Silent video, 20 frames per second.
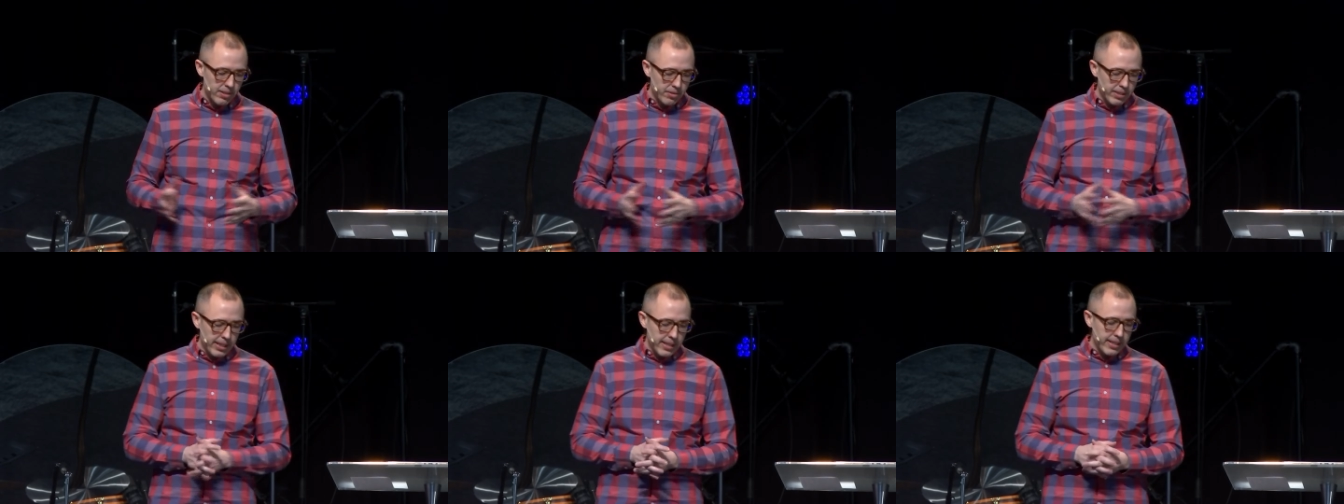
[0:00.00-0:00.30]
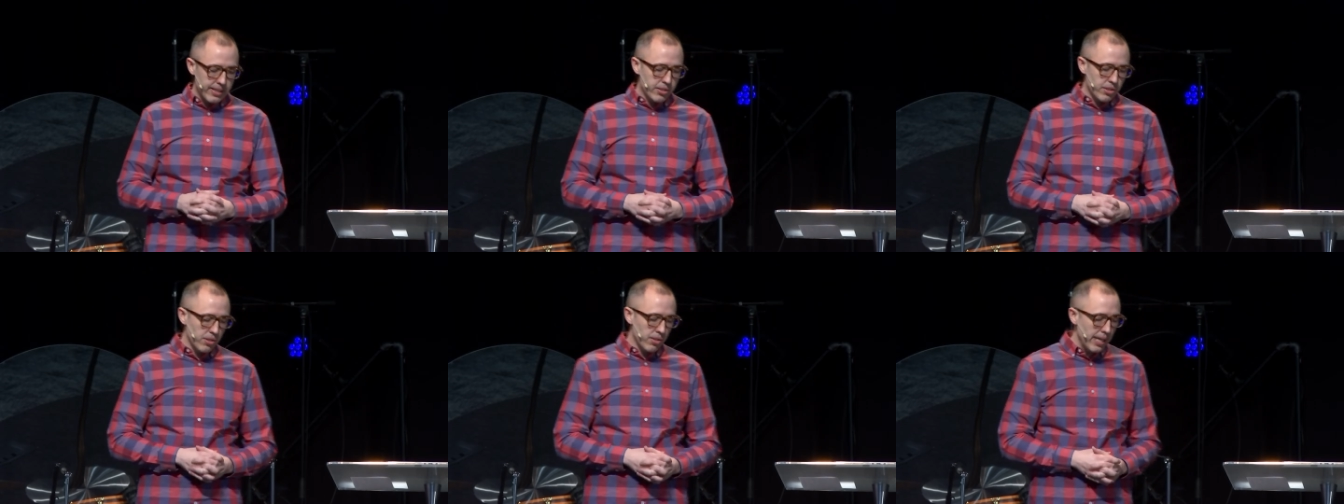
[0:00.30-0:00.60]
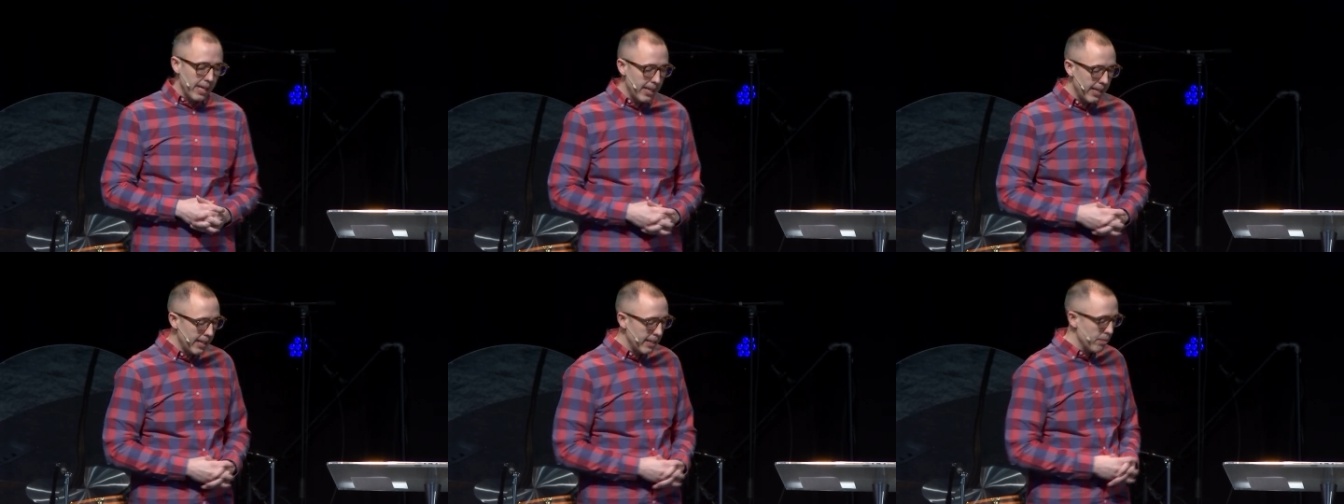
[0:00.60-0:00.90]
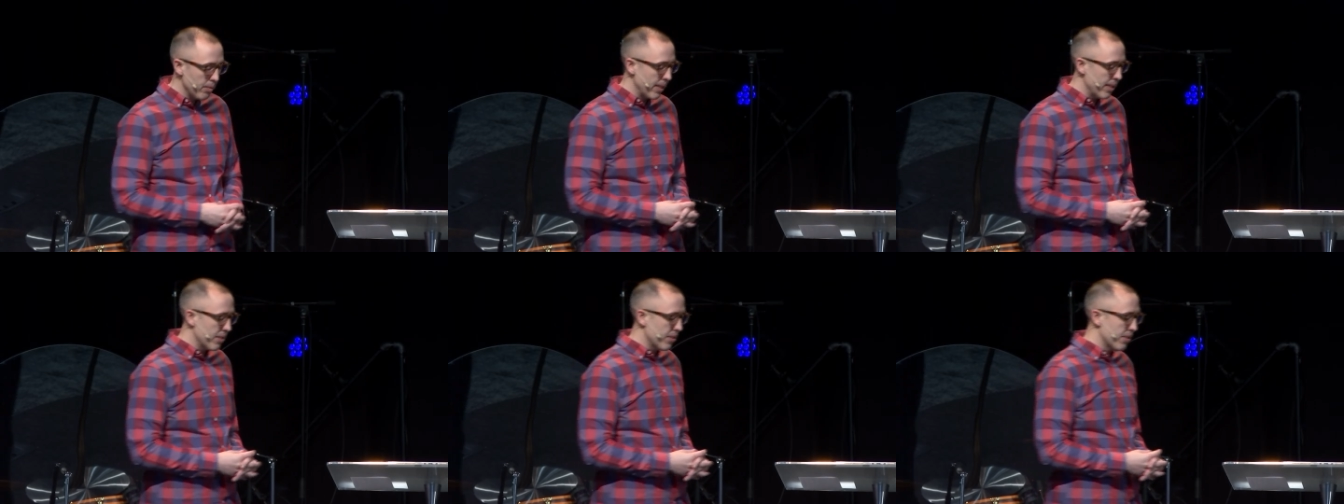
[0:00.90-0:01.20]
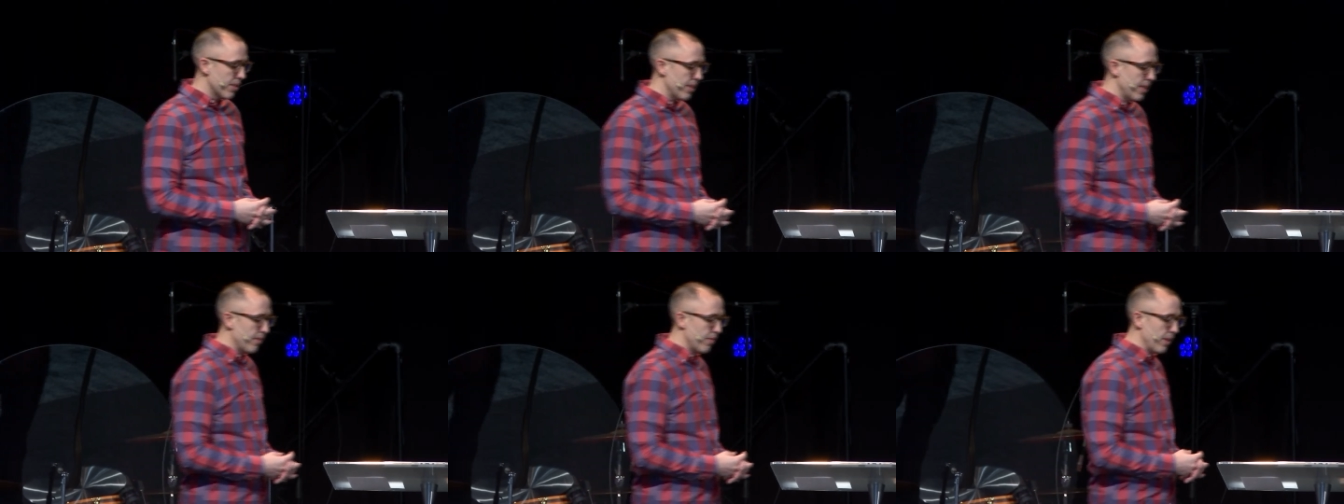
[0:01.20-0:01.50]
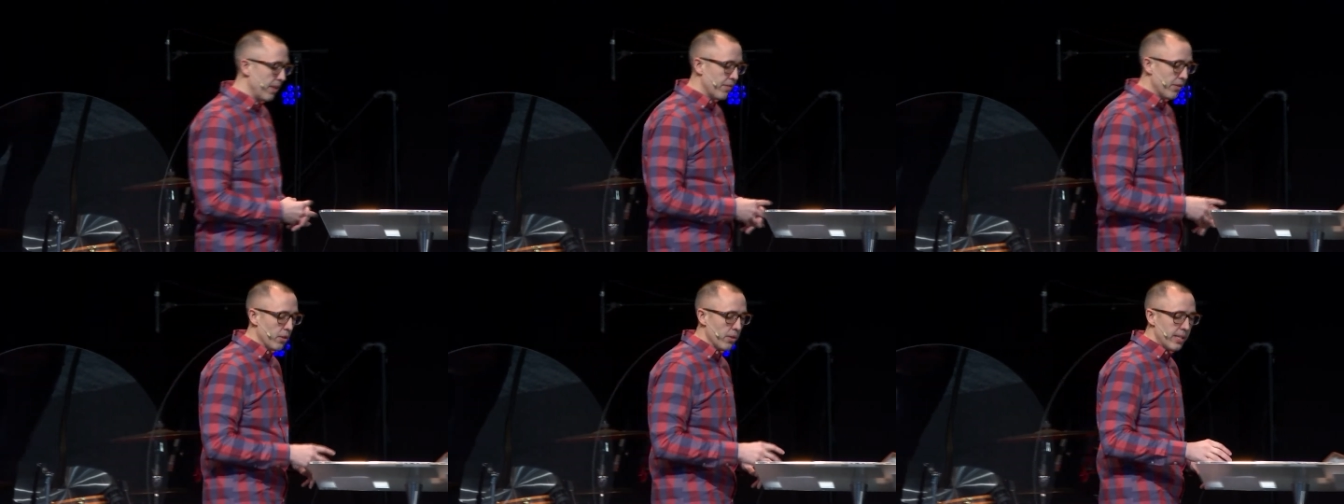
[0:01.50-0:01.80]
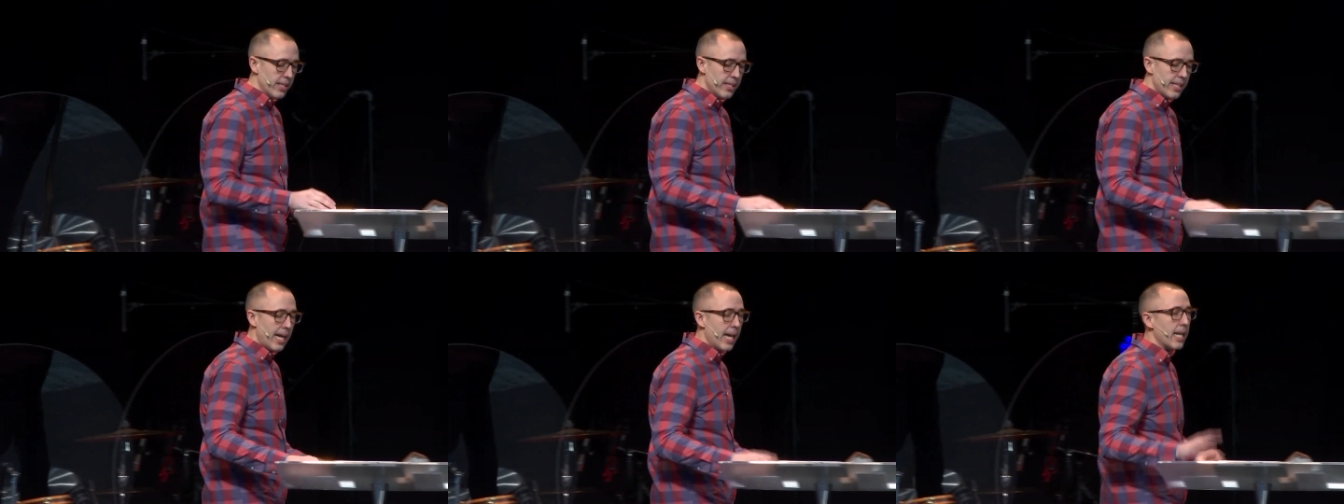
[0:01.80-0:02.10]
Okay, so a- anyways, if, if you're
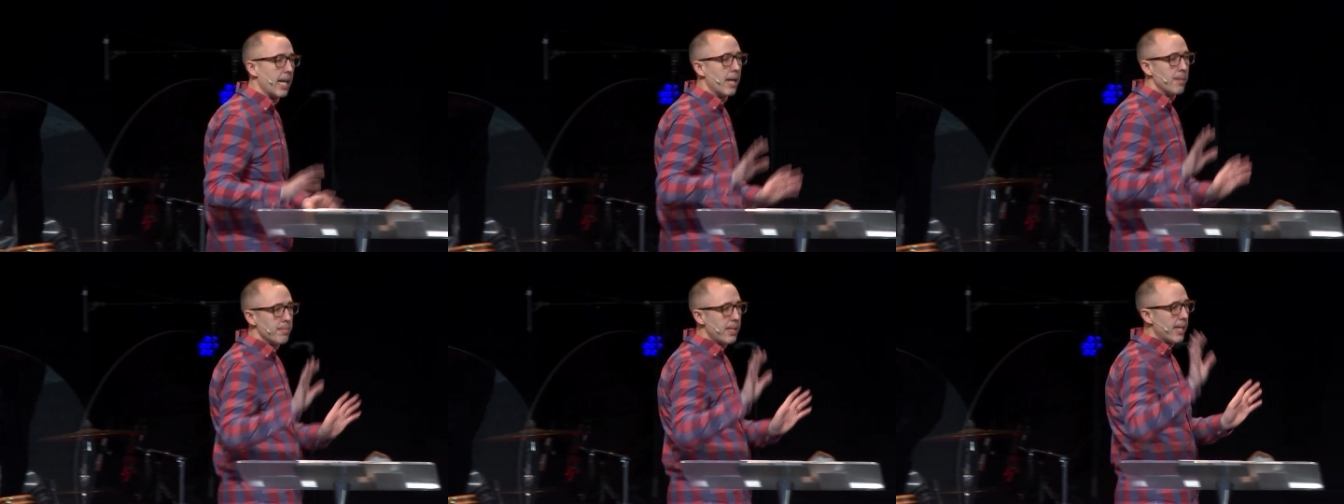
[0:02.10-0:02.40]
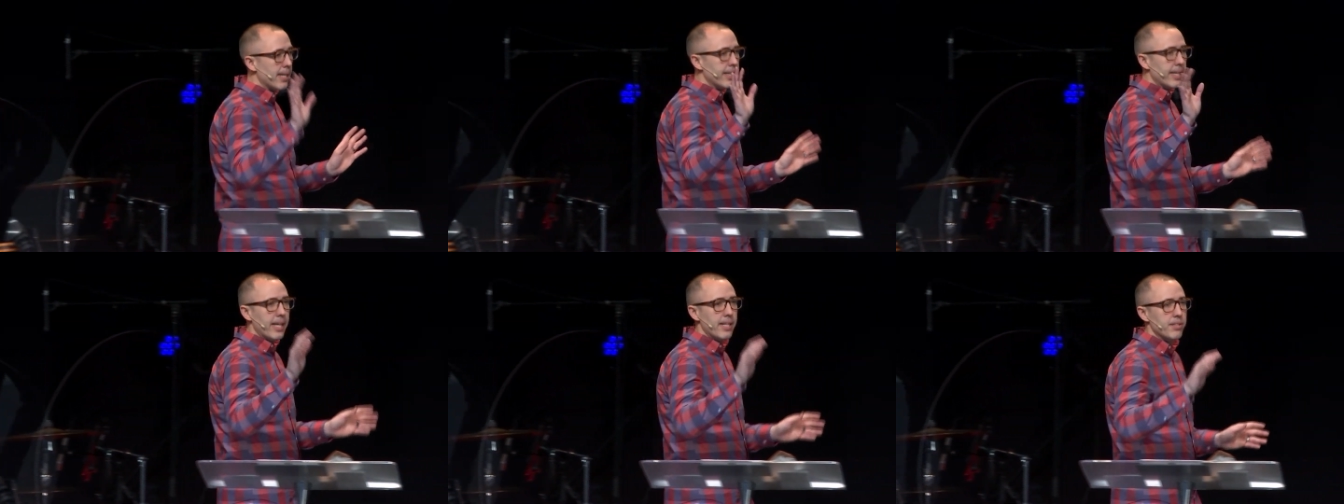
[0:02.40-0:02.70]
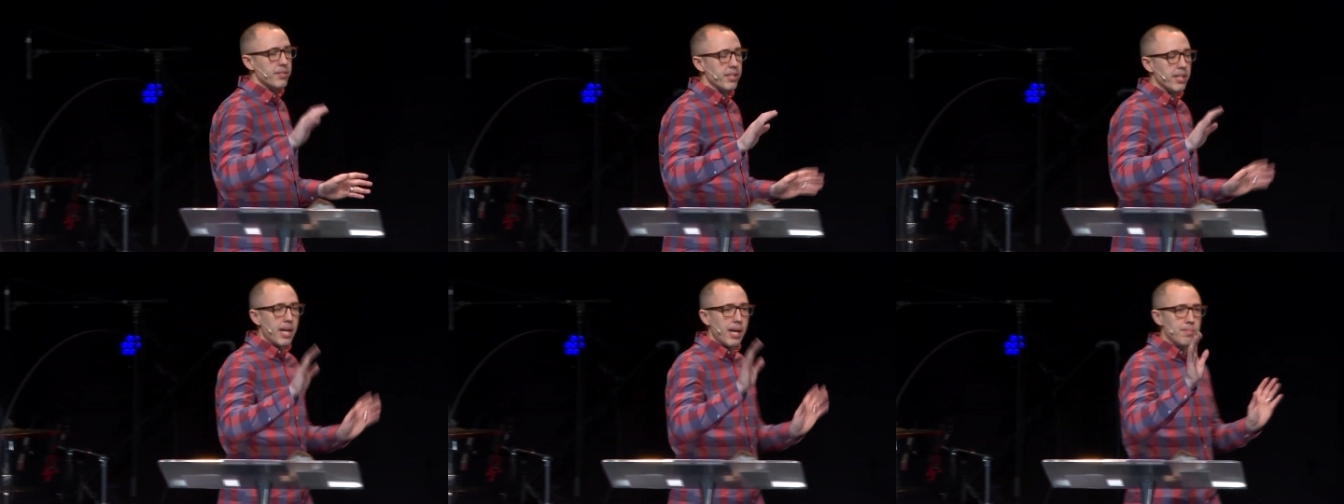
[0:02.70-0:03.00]
into that, I'm not against it.